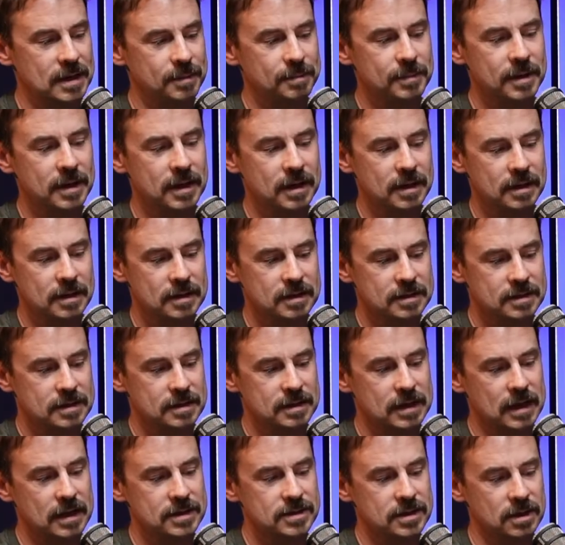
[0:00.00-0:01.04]
mean?
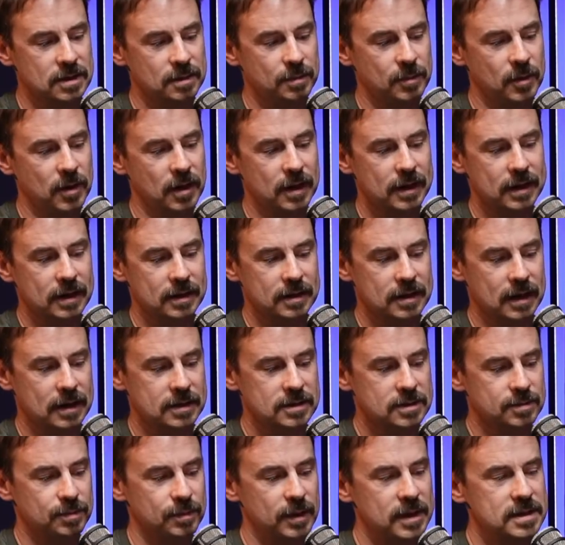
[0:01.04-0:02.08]
Days on the market,
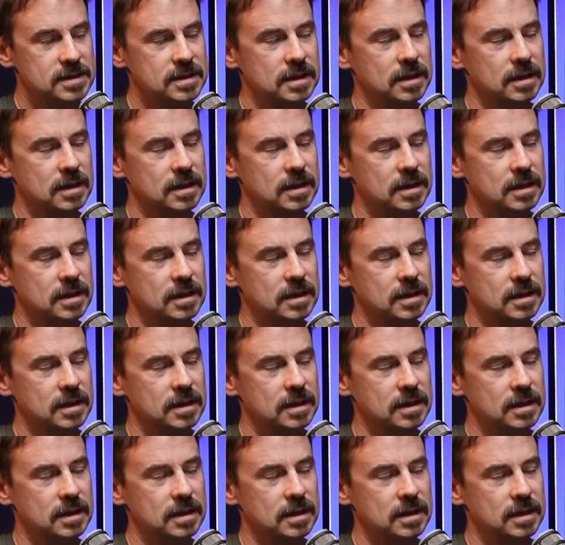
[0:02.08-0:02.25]
that's basically